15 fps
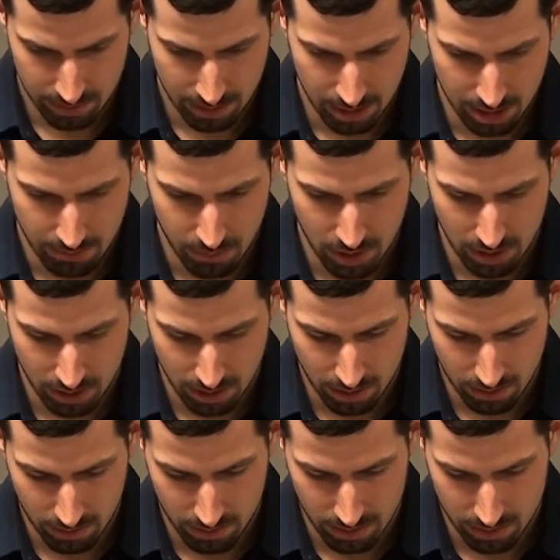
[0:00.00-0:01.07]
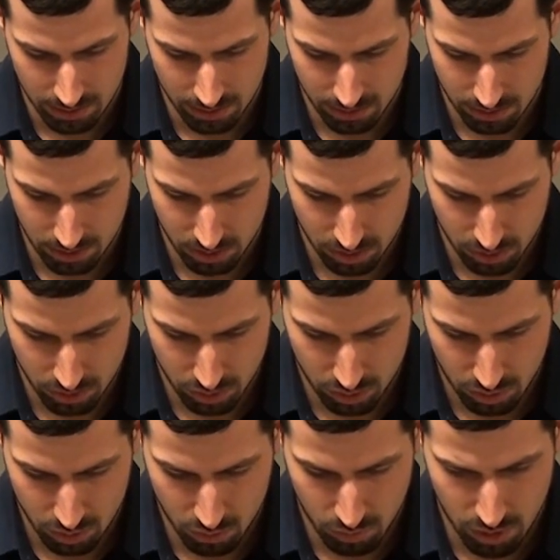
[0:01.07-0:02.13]
and I'm going to call this
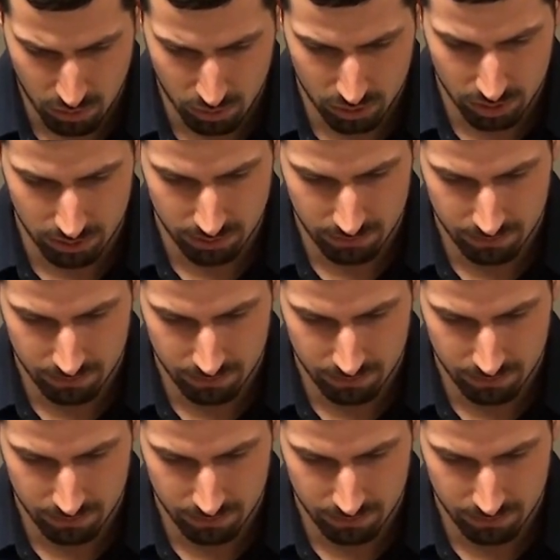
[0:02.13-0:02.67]
quote.